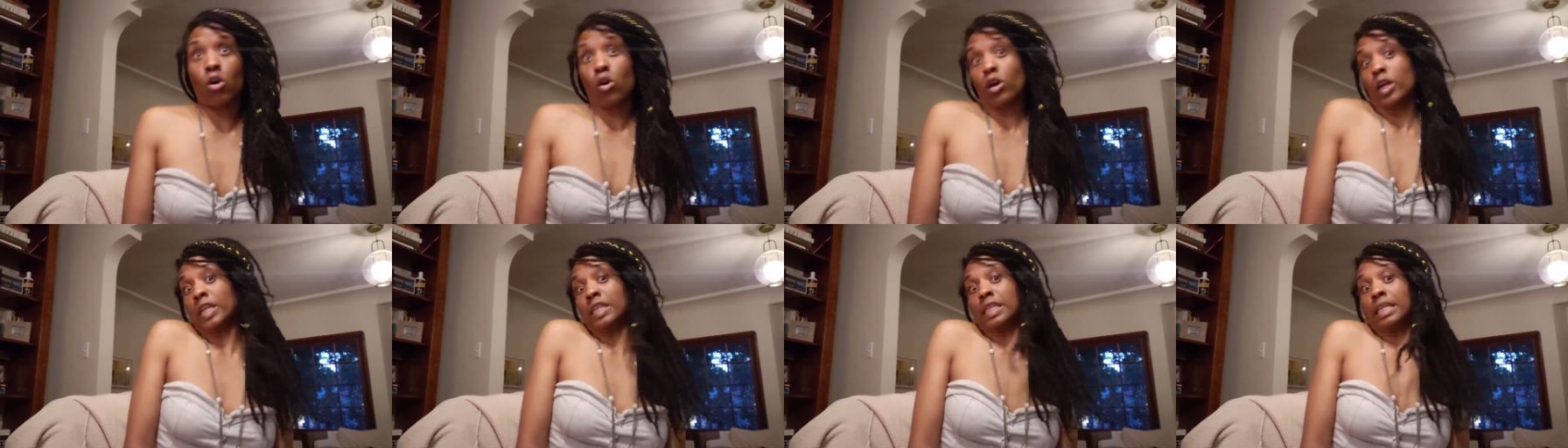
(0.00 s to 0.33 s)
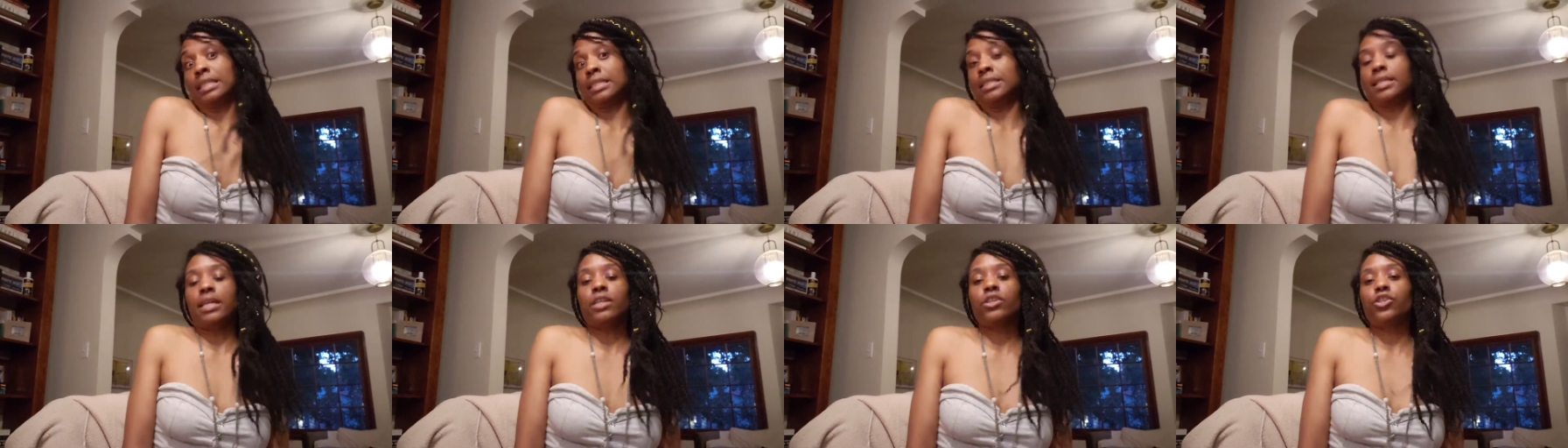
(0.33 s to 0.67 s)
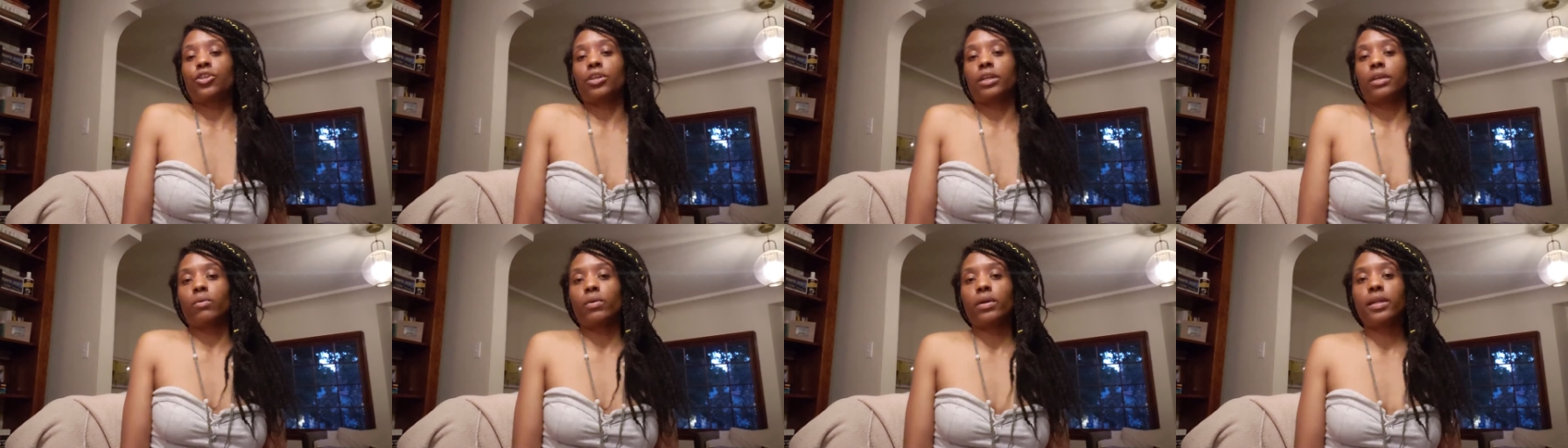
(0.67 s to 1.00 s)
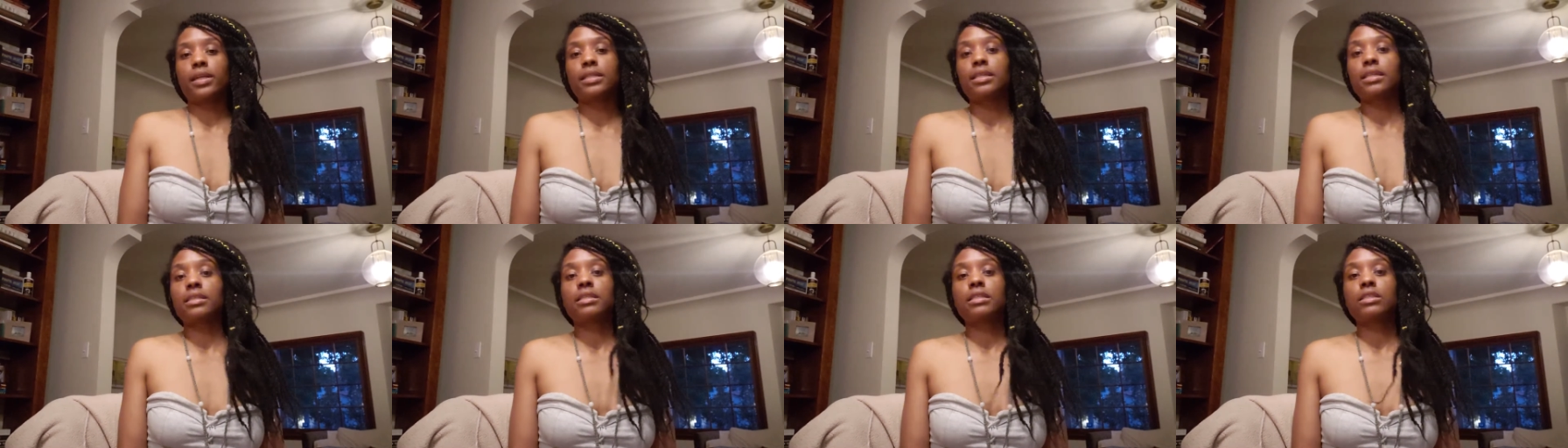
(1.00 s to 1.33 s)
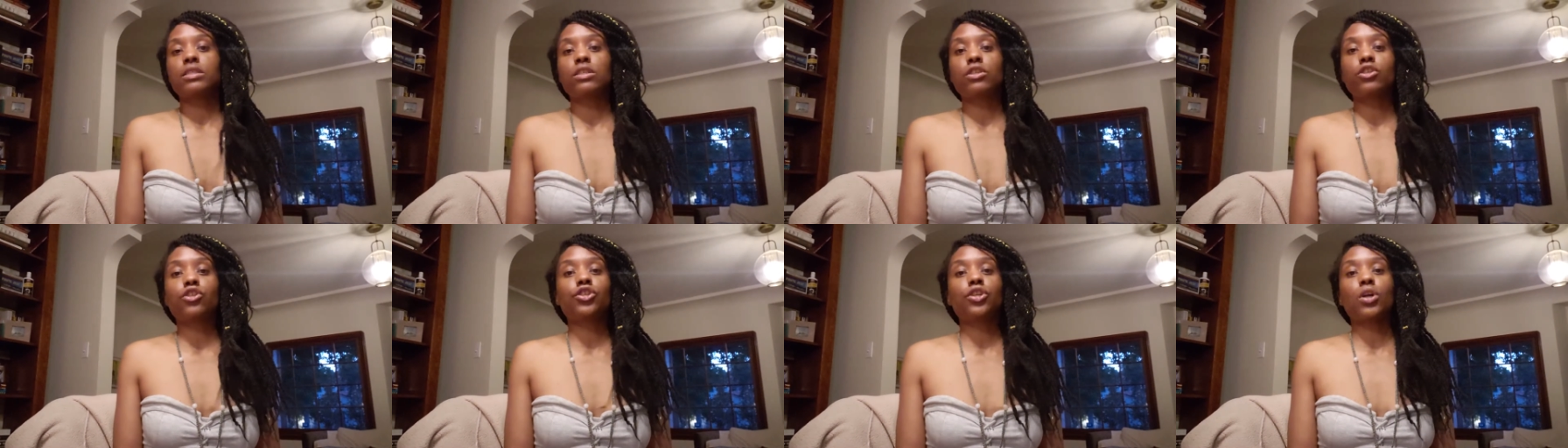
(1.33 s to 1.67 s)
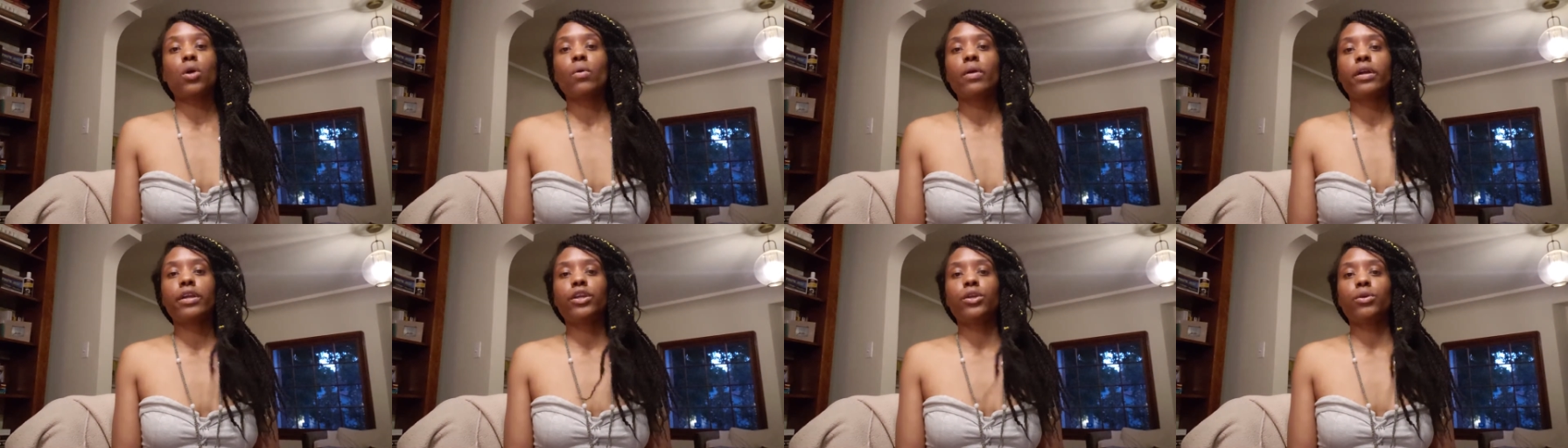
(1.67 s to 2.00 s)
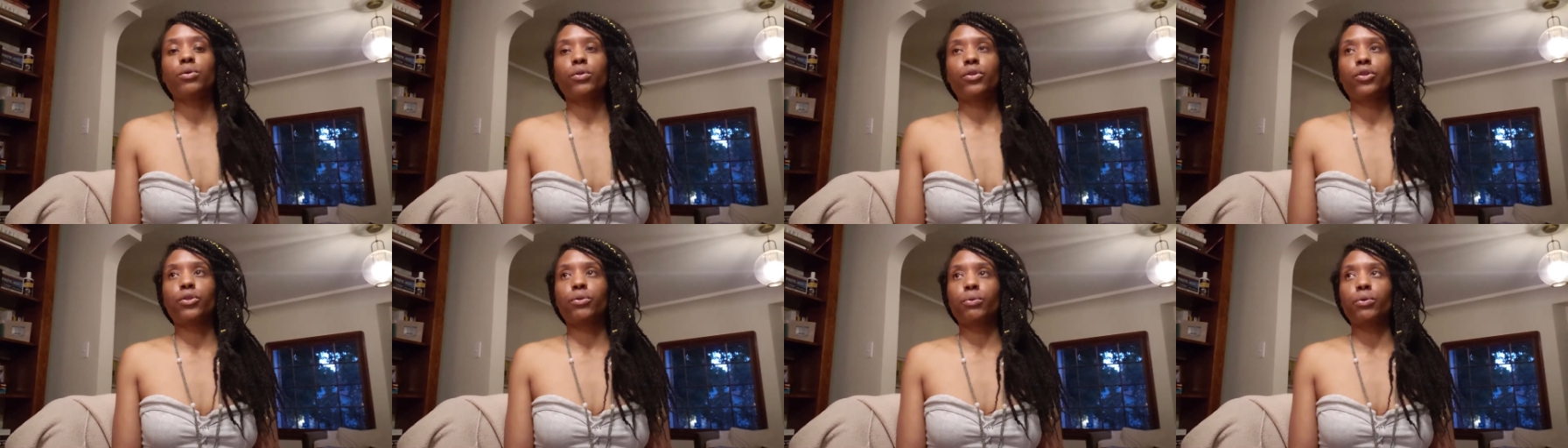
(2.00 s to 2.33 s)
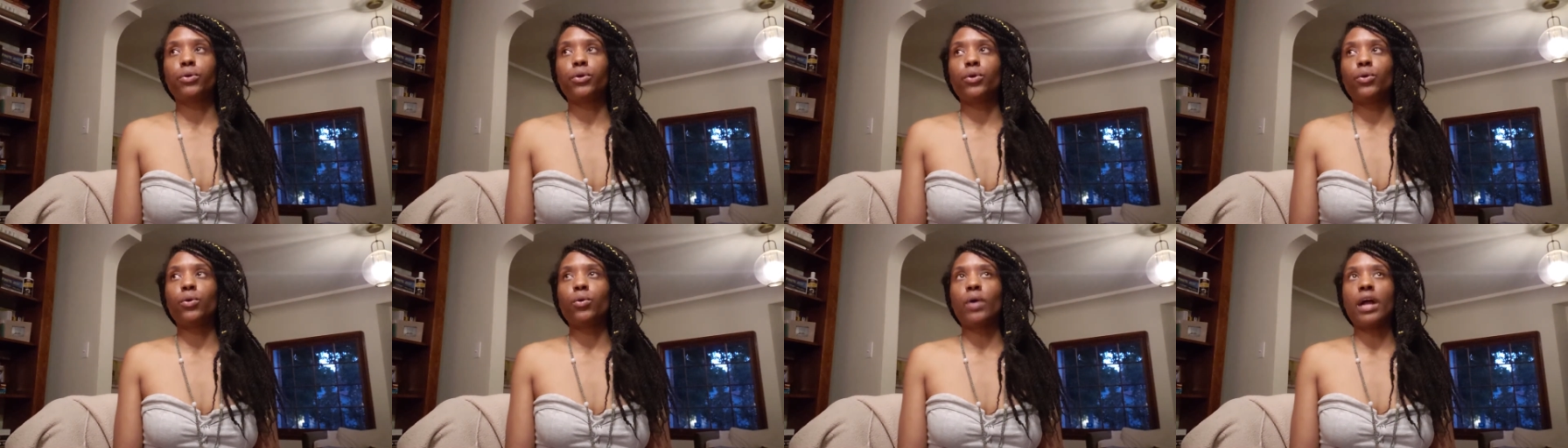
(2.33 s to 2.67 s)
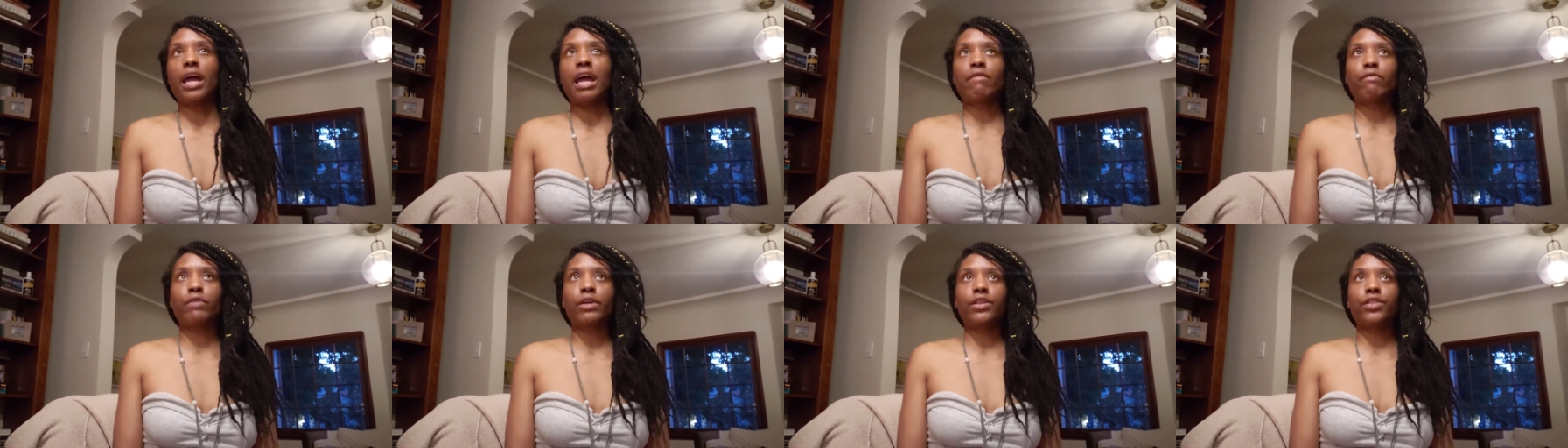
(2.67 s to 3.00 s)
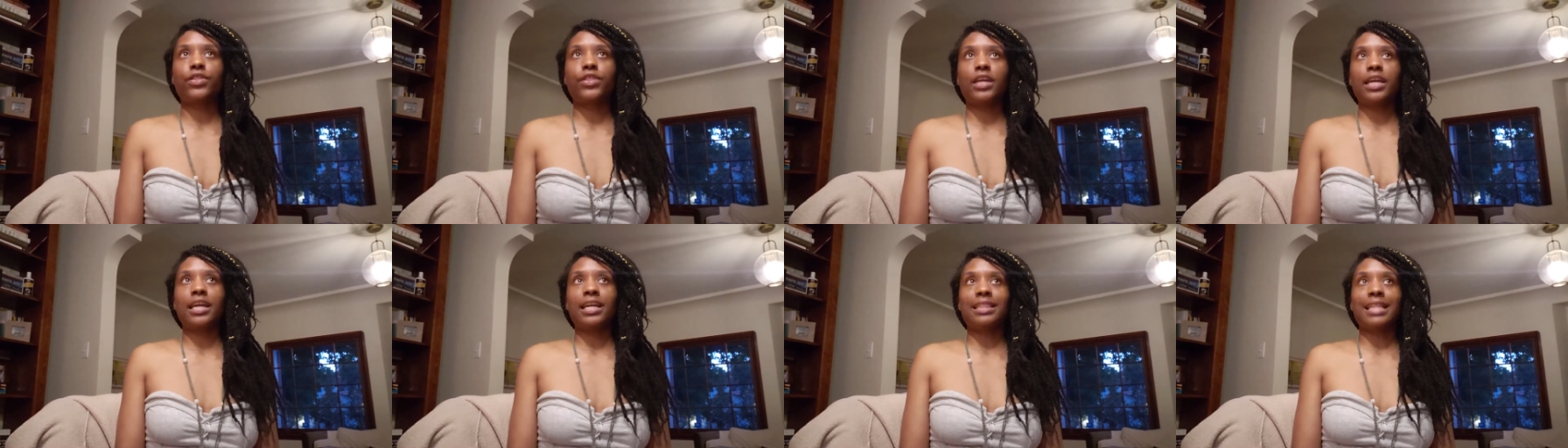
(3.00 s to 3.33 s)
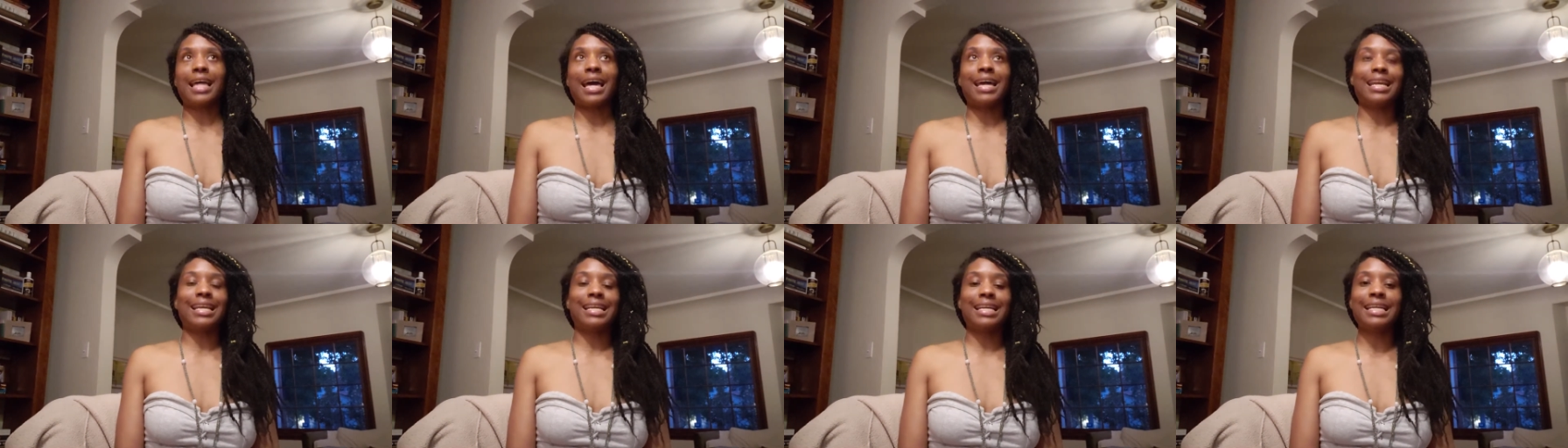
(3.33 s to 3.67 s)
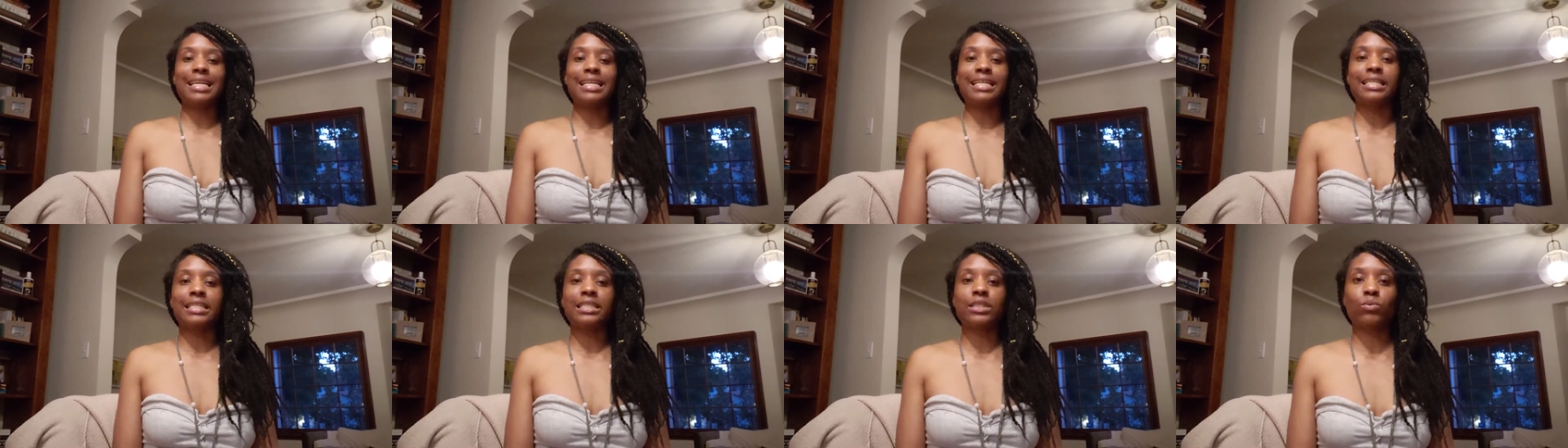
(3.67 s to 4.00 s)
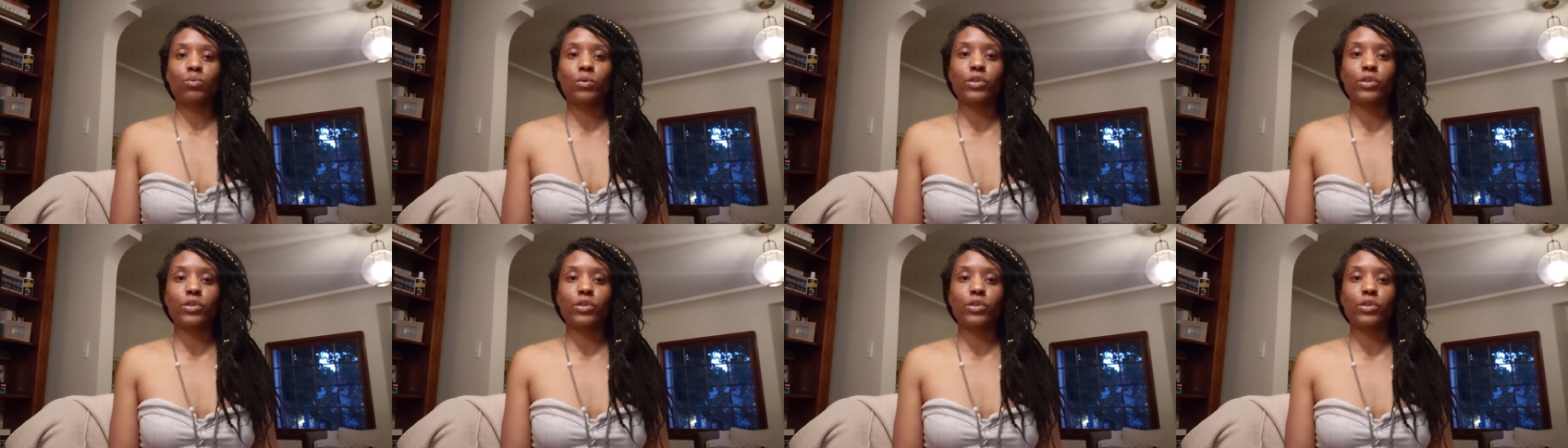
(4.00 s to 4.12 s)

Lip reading: essentially what existence is showing you through everything that it is,